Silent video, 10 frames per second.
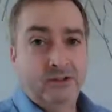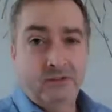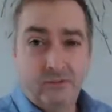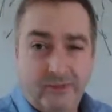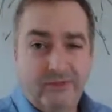
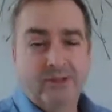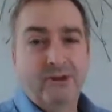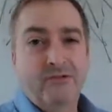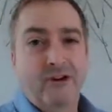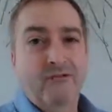swiftly
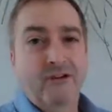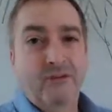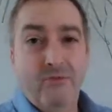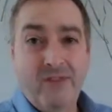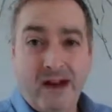move on
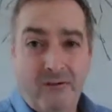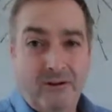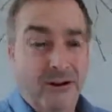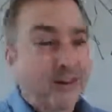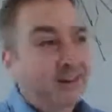from that
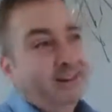one.